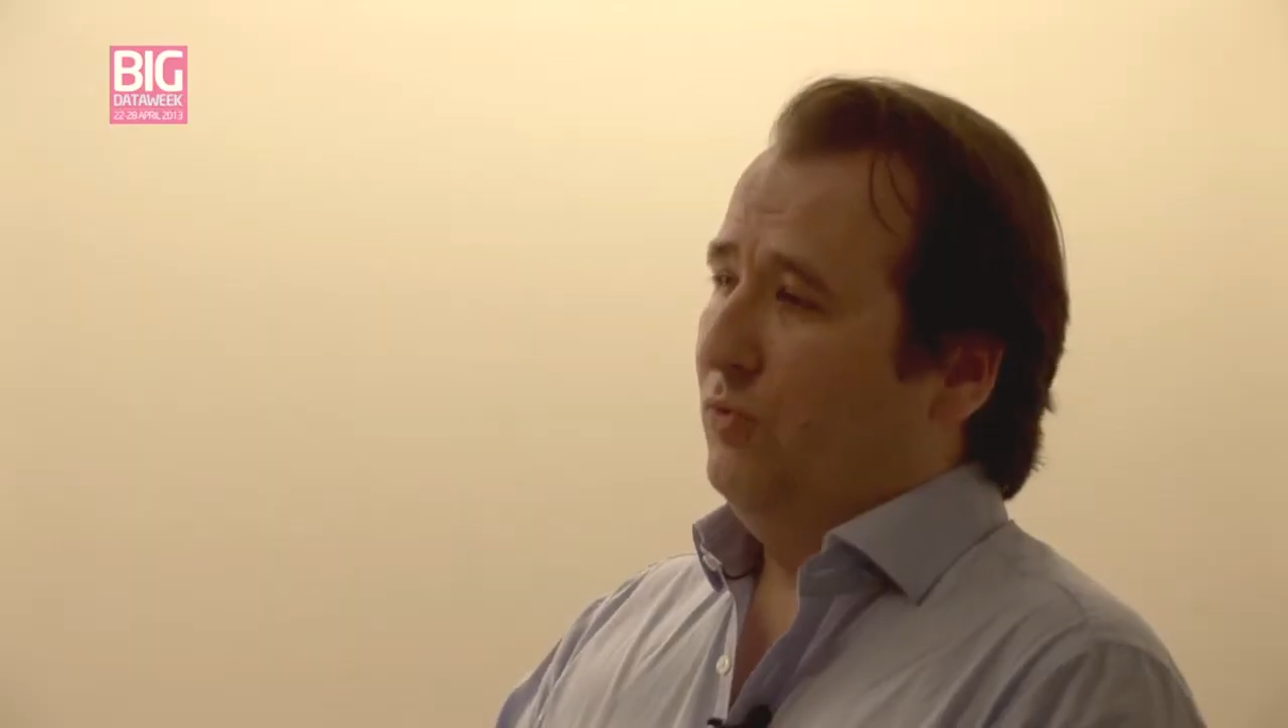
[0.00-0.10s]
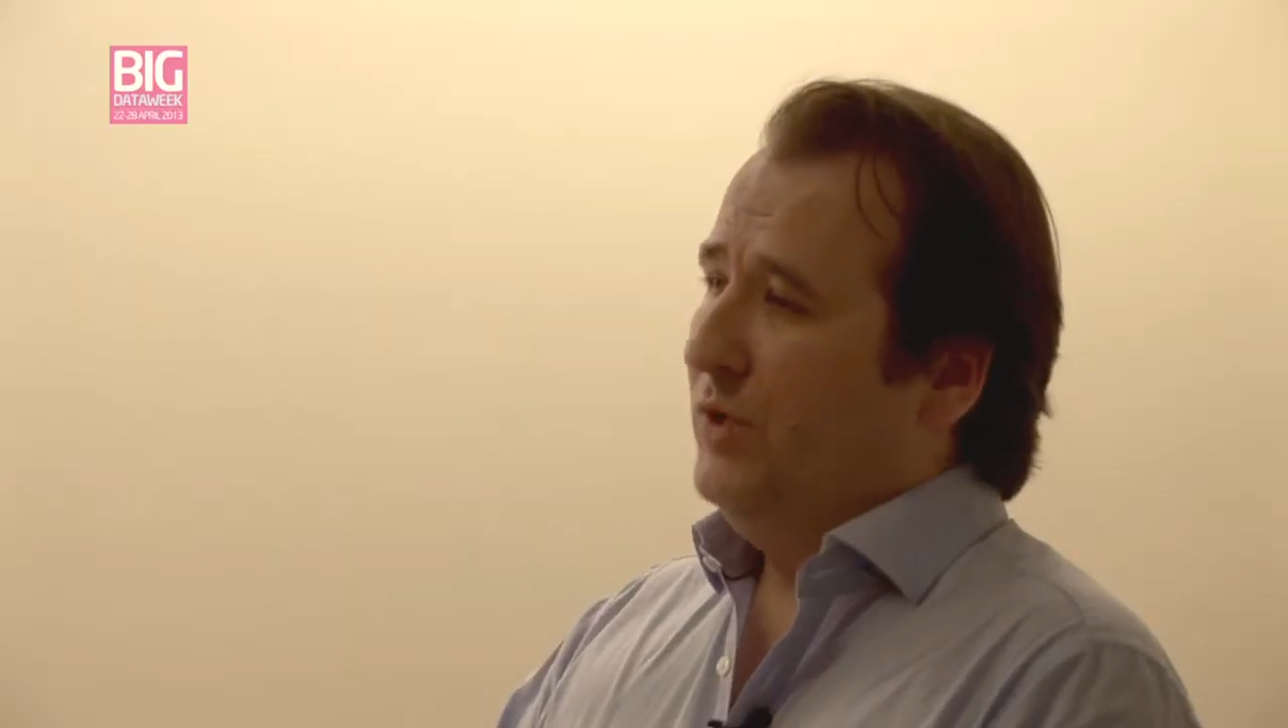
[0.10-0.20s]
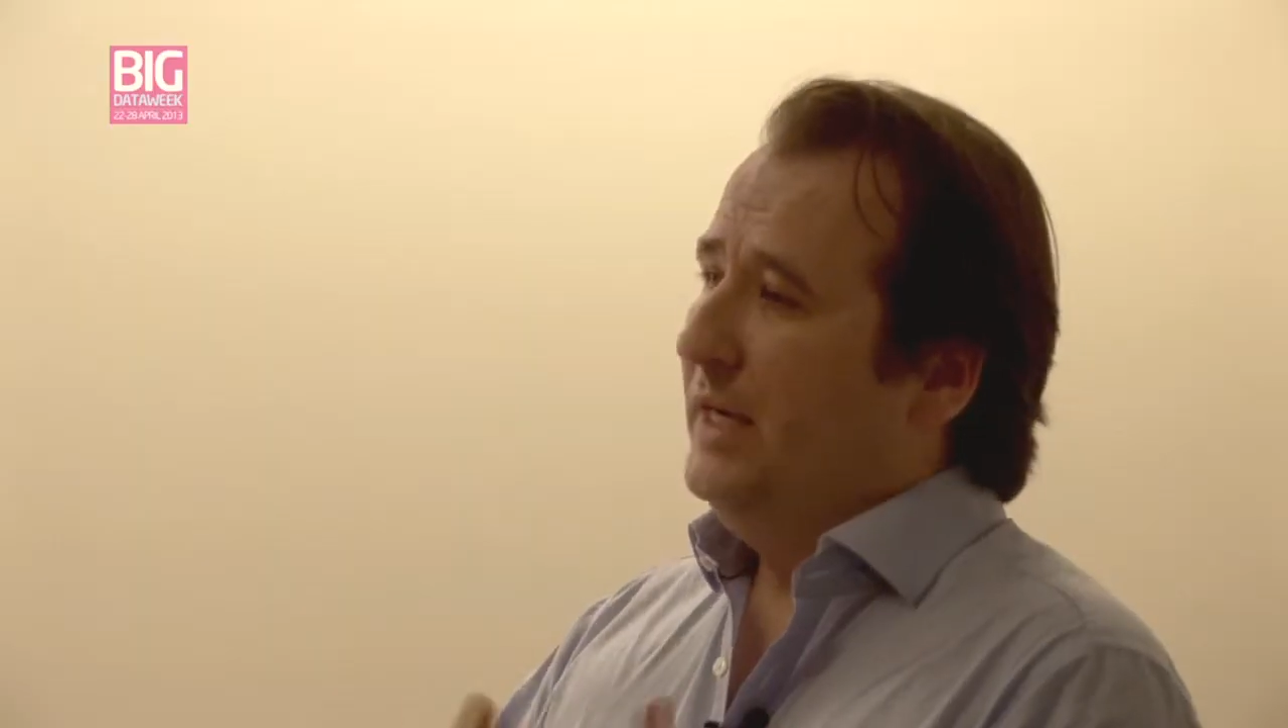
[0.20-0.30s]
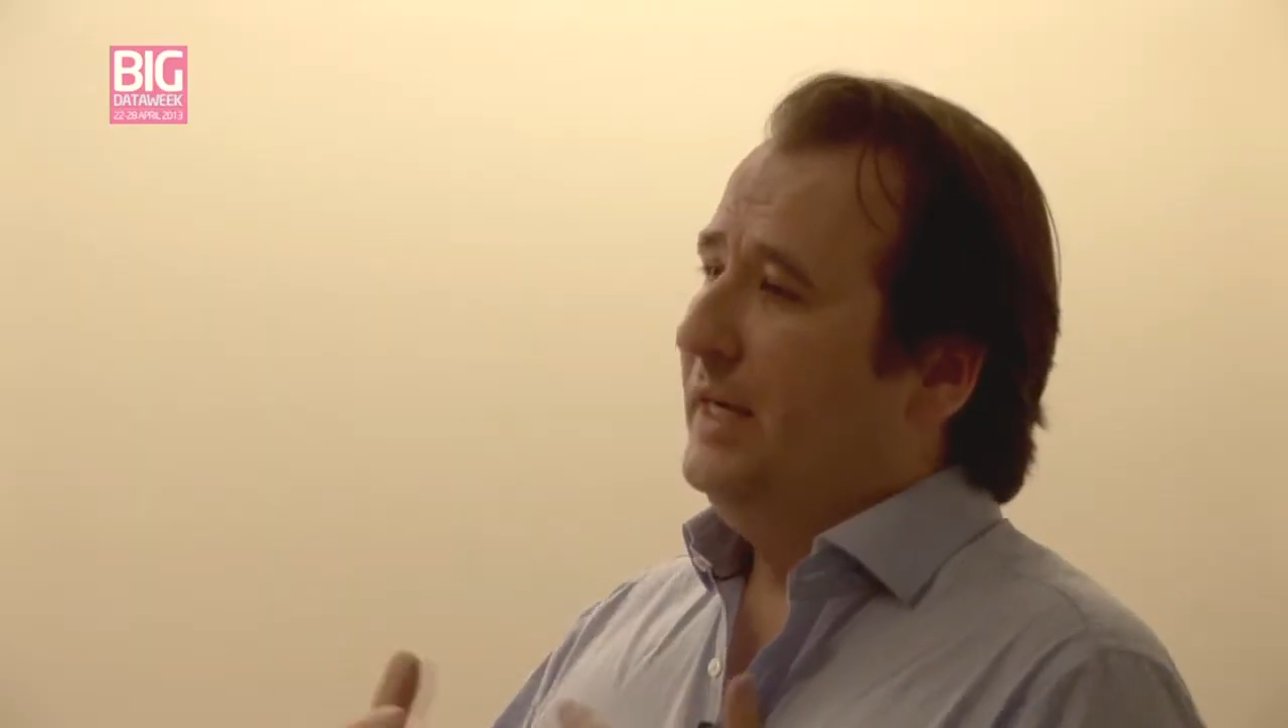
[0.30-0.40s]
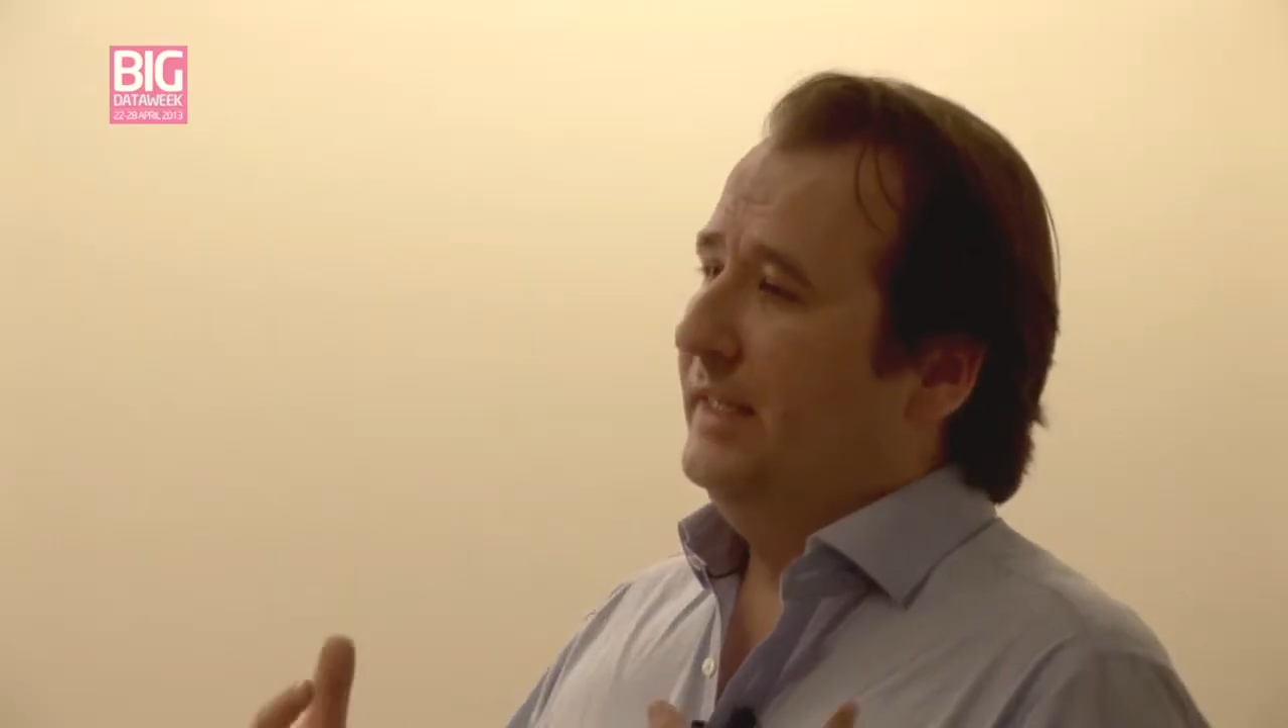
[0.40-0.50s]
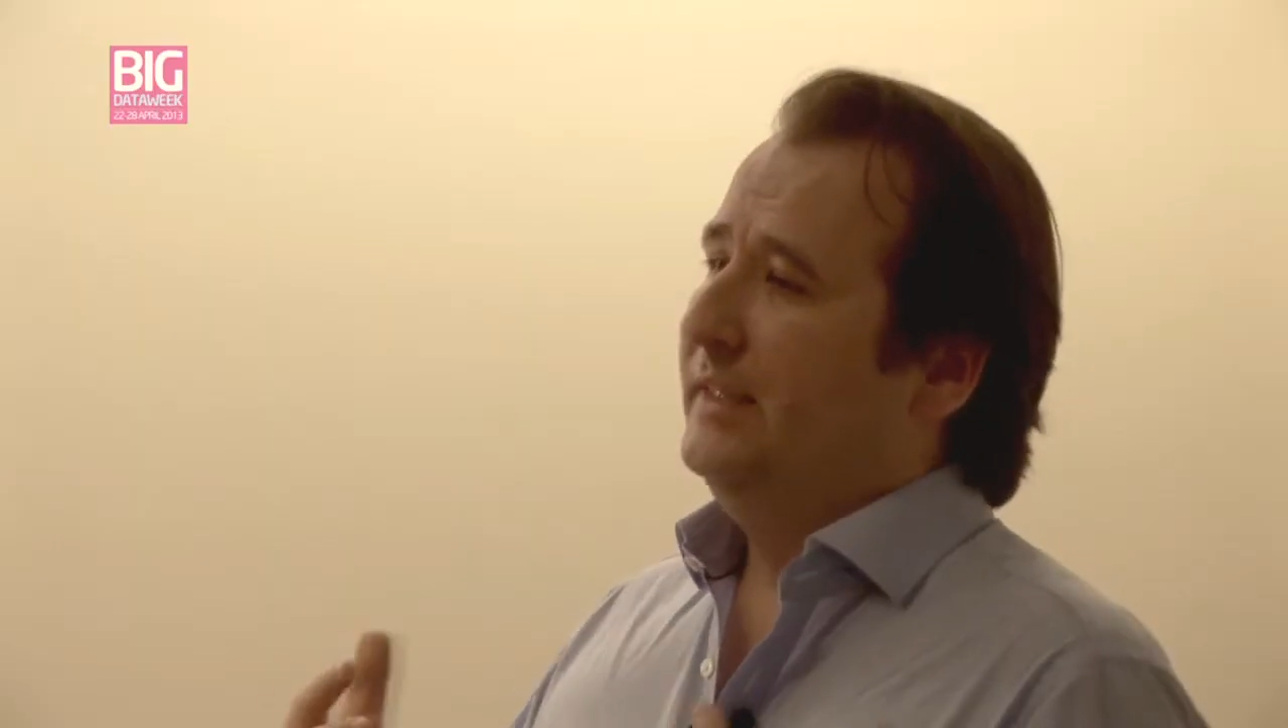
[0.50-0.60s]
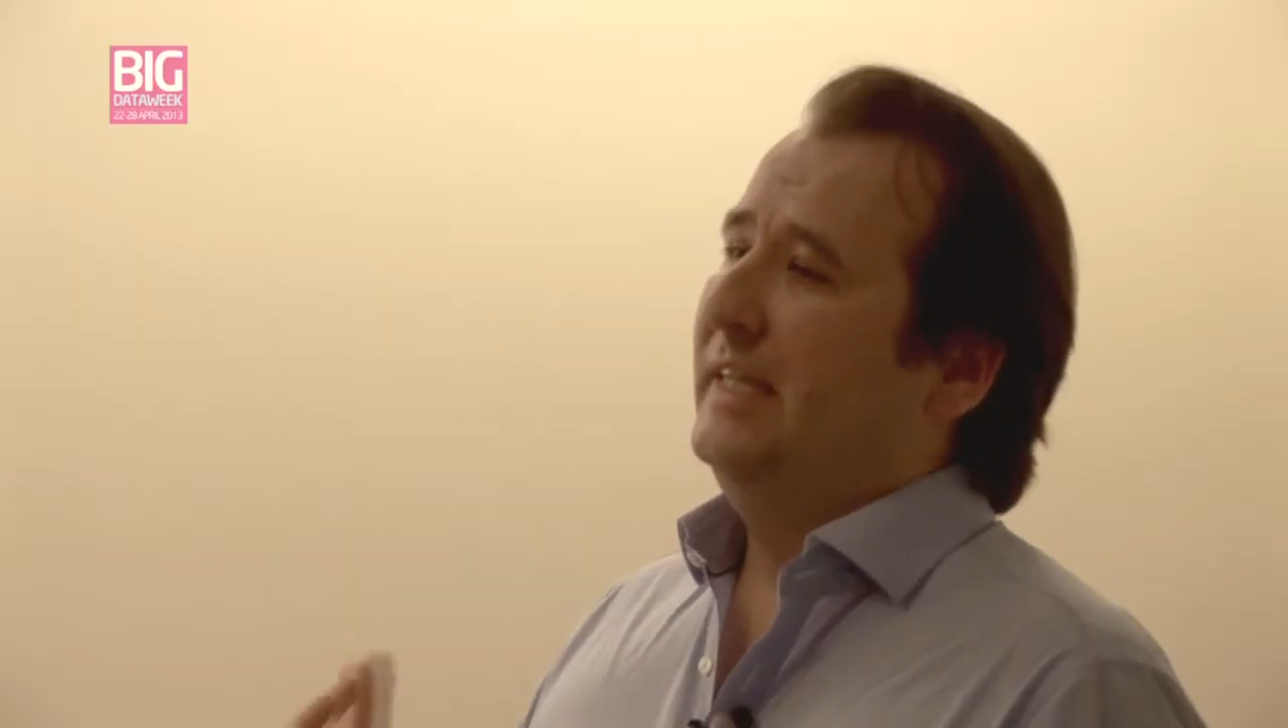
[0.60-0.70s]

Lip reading: really